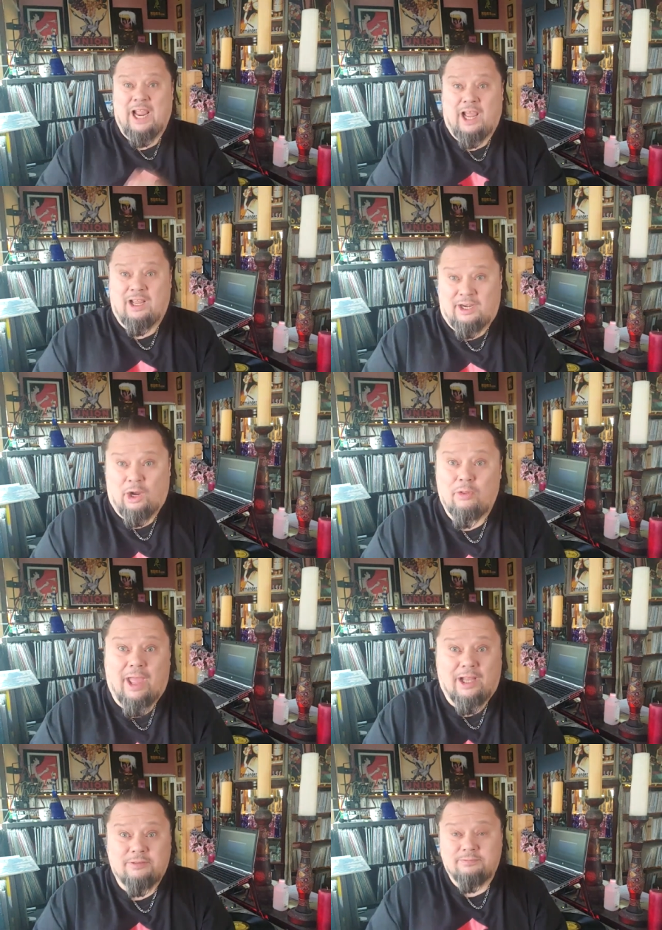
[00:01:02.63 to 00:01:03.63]
yeah, I know
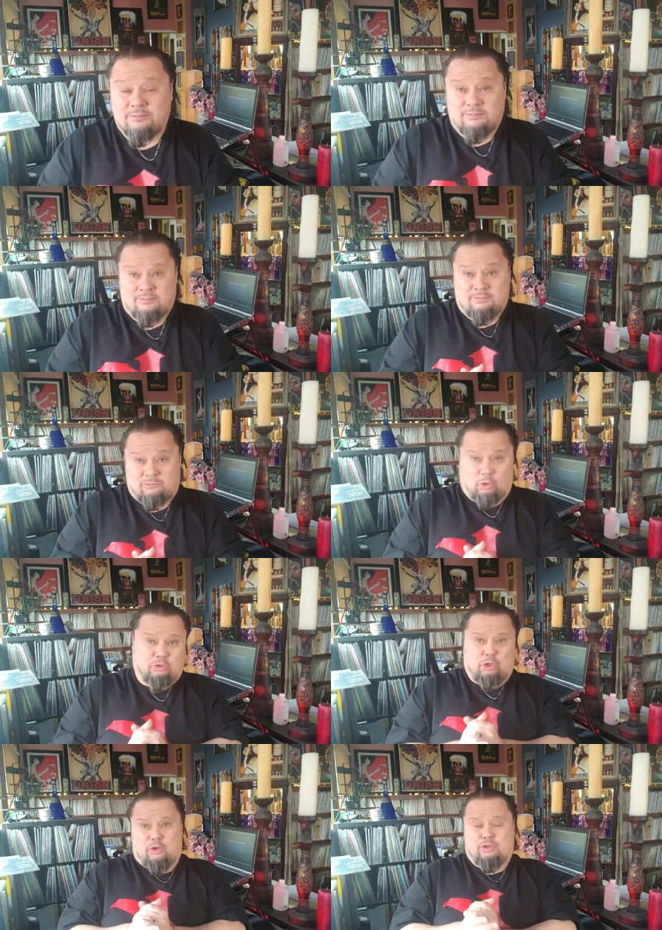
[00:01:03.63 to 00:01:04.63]
that. Don't
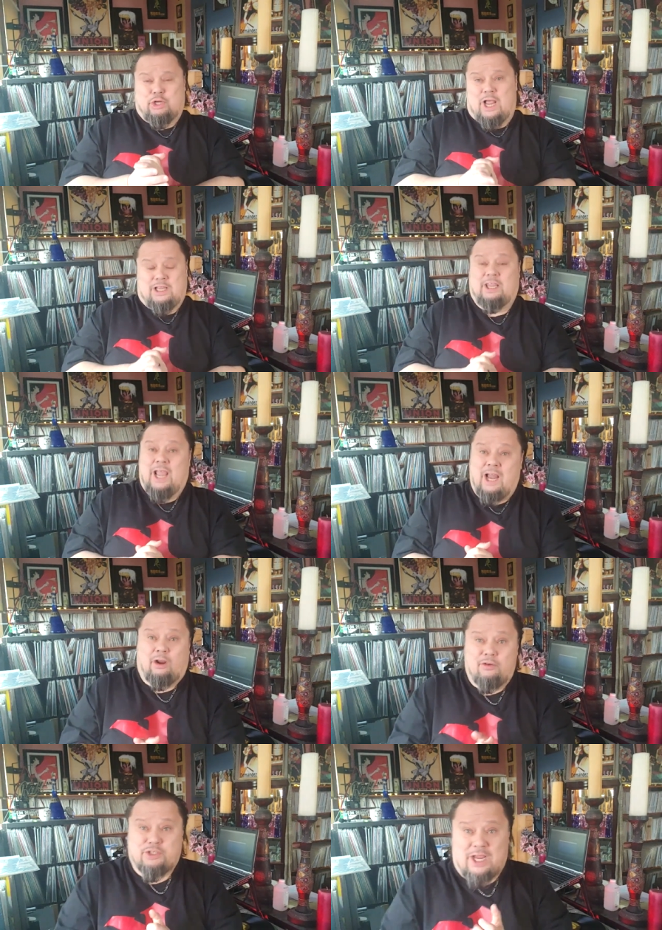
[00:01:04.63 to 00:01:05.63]
you know there's jazz? Yeah, I
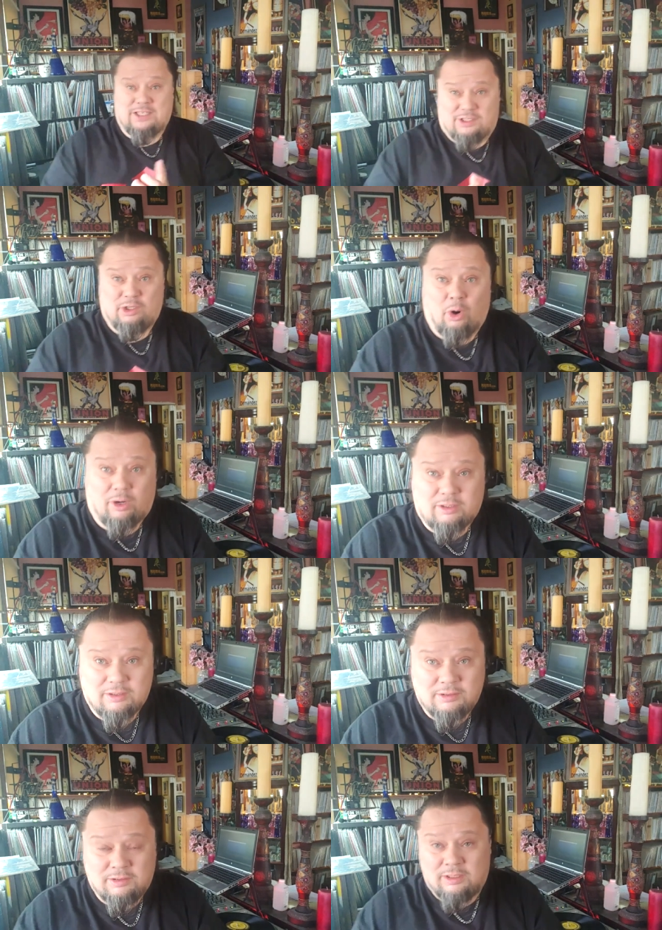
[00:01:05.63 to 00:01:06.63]
know there's jazz in New York.
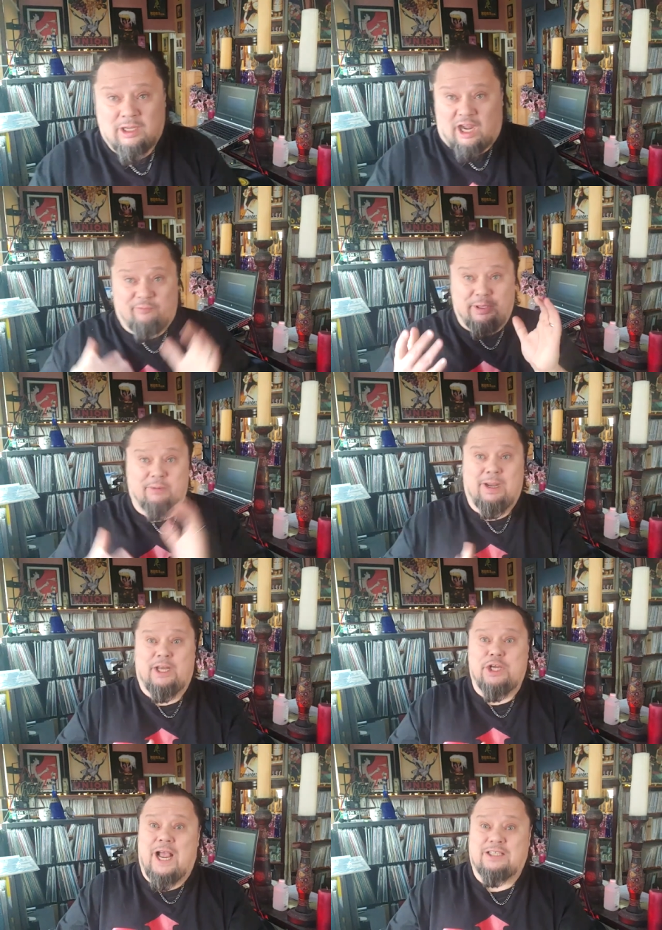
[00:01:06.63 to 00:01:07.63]
I've been to
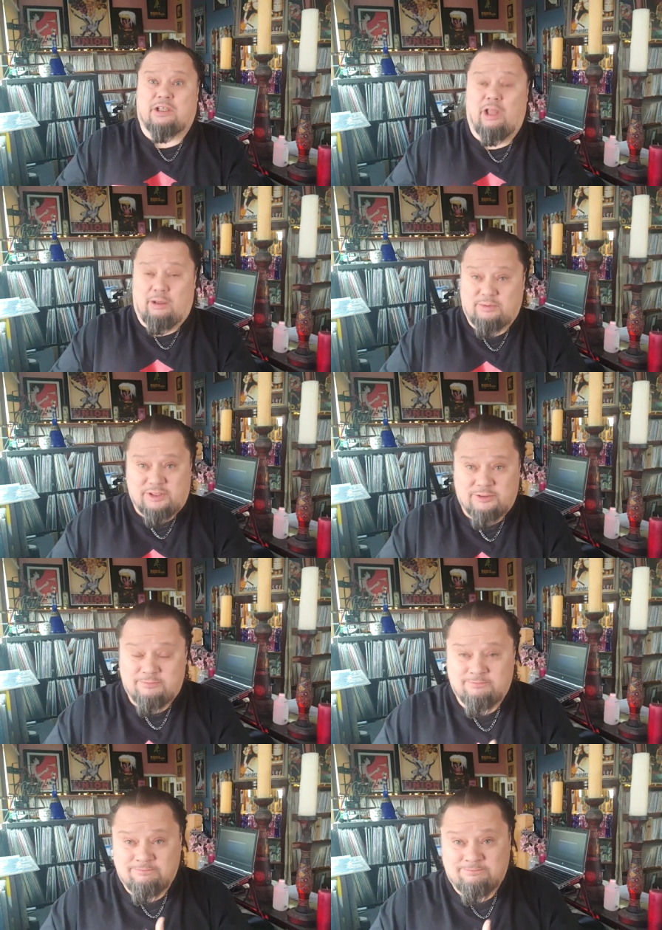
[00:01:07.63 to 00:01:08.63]
many jazz clubs.
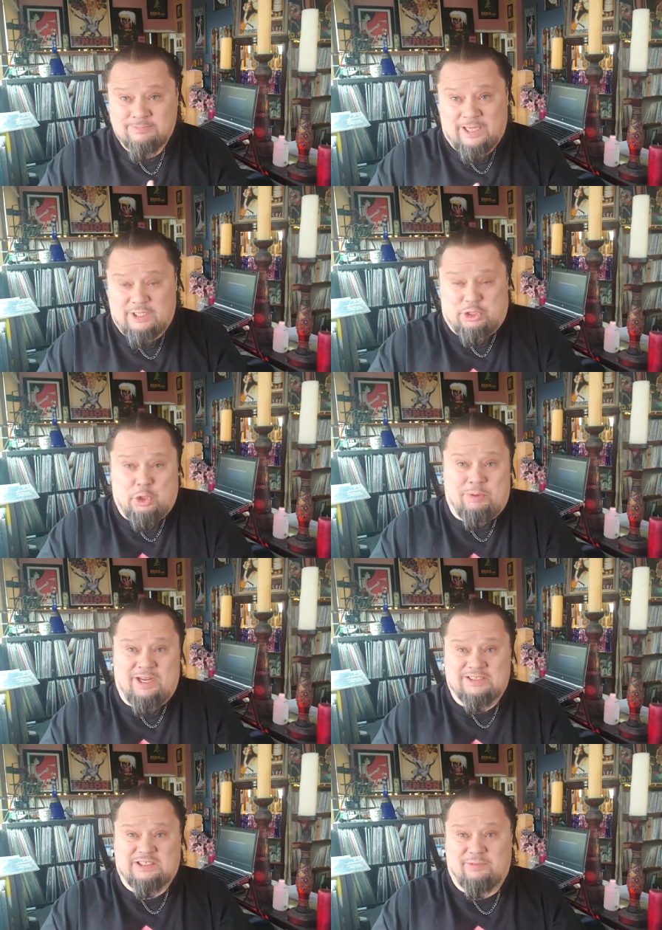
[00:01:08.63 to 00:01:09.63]
It's you,
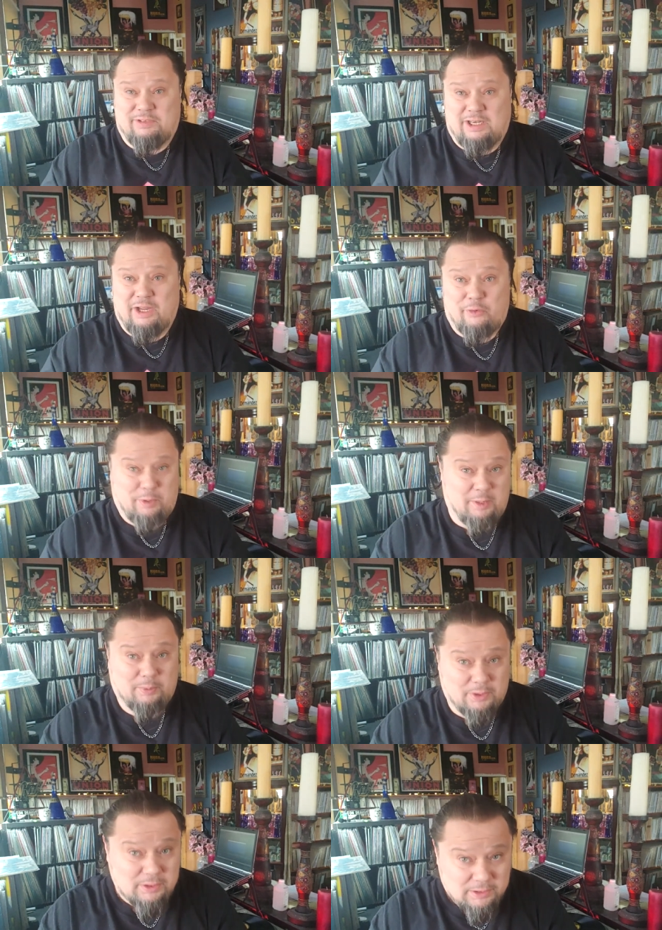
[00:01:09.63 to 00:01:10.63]
me, and 17 other
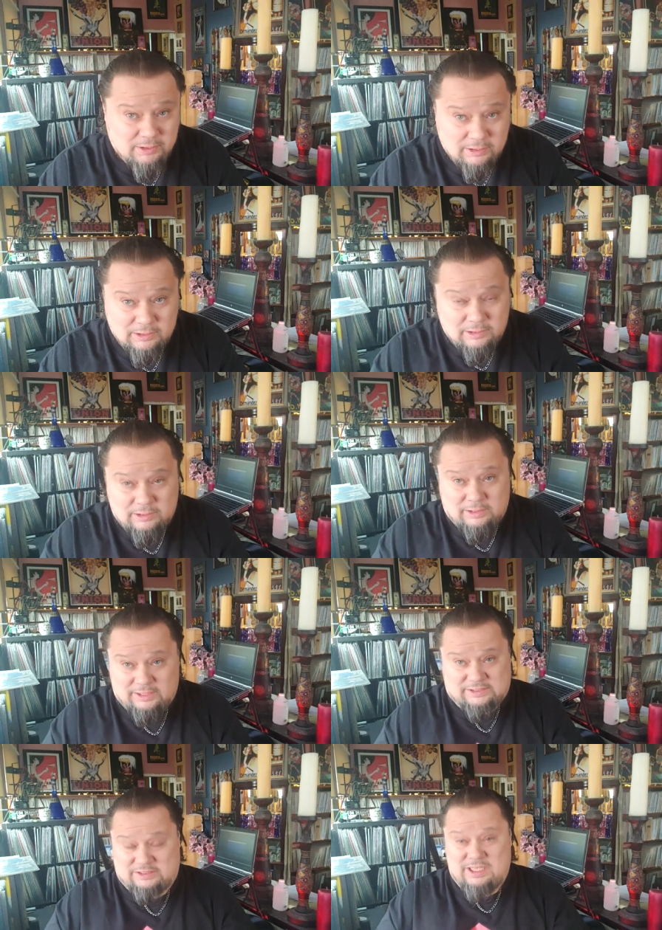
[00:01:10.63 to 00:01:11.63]
people.
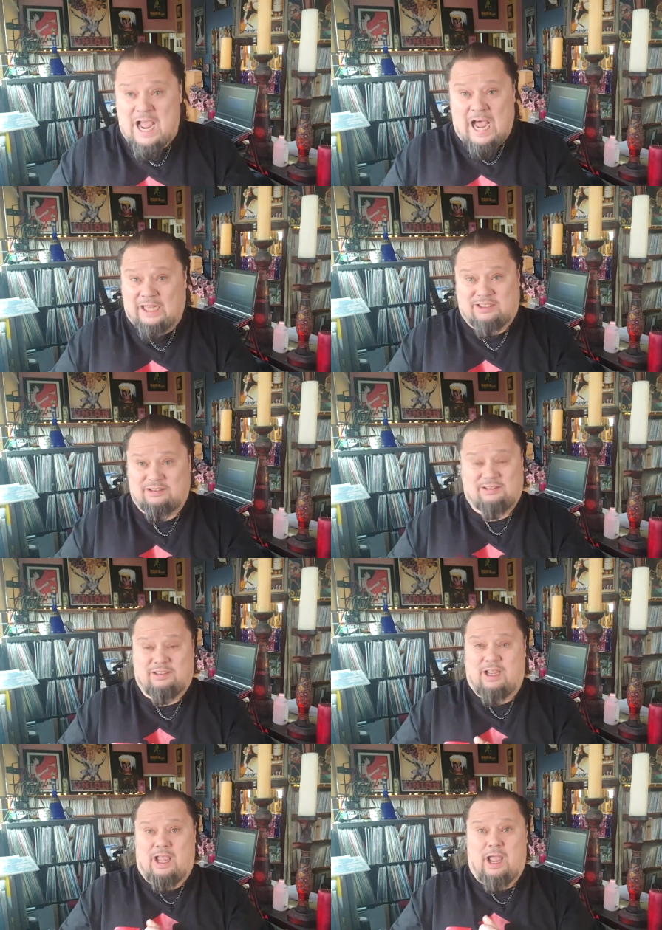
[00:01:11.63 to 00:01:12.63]
It's not
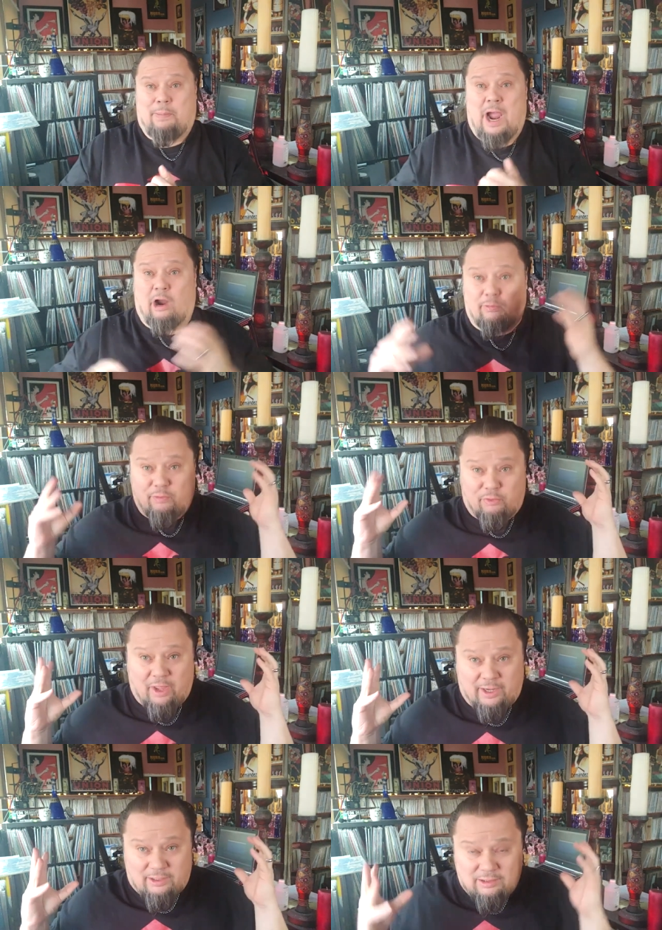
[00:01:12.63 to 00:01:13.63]
a powerful
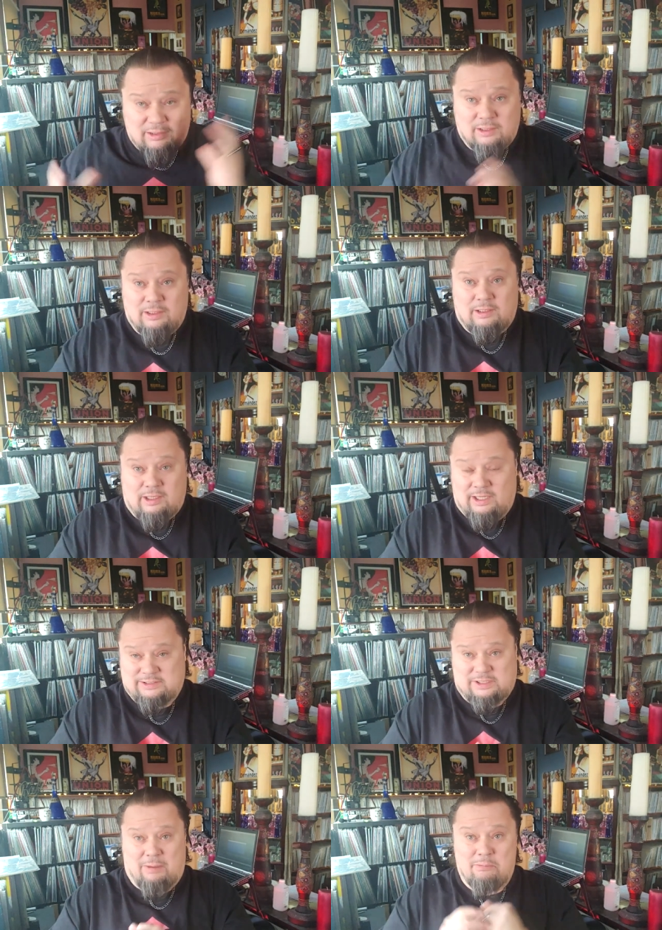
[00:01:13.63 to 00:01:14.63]
thing.
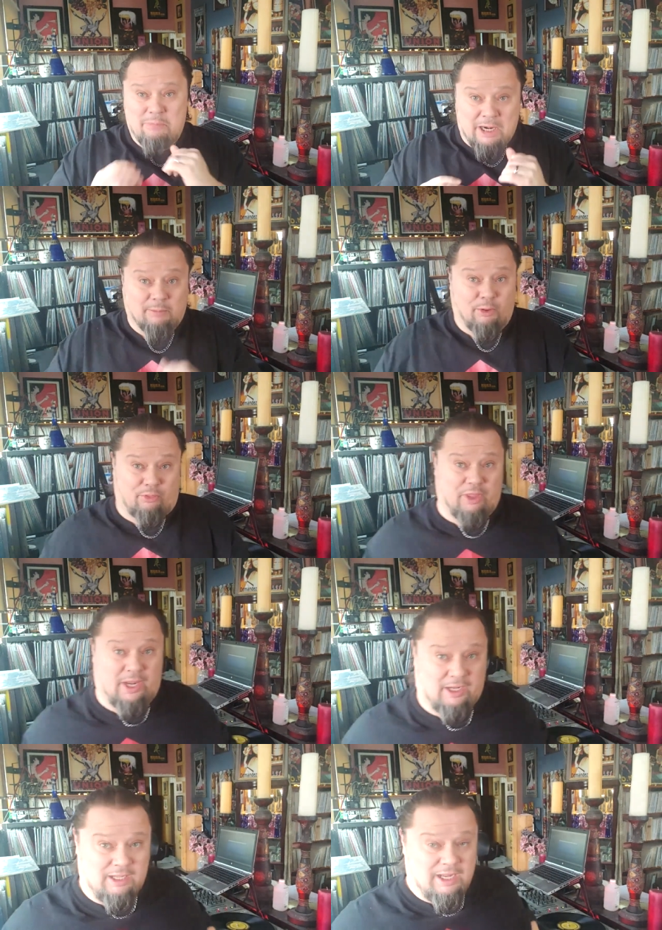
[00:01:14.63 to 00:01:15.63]
It's a minimal
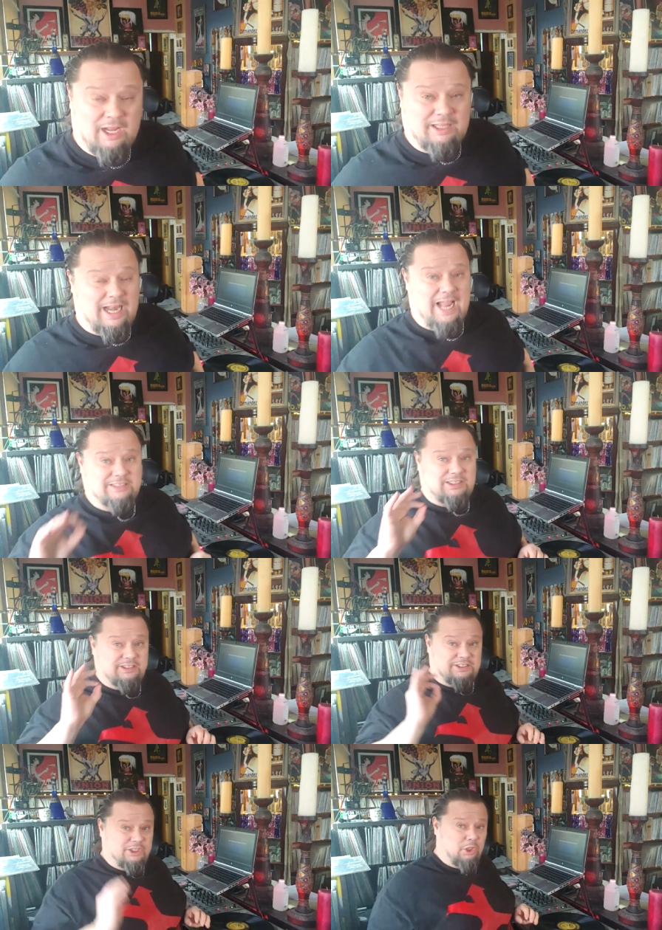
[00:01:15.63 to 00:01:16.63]
thing that has
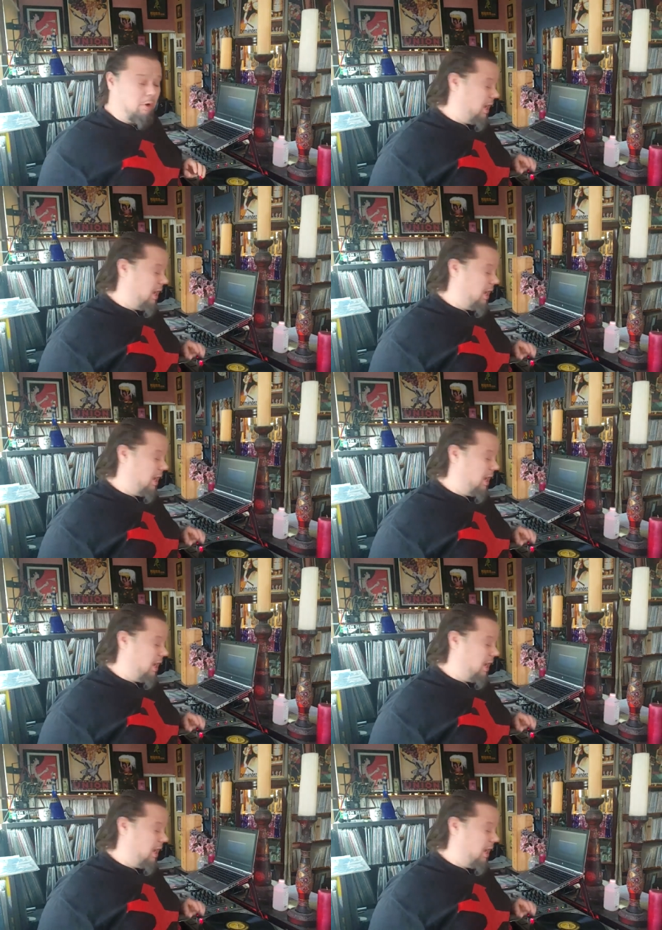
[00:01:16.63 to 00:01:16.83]
zero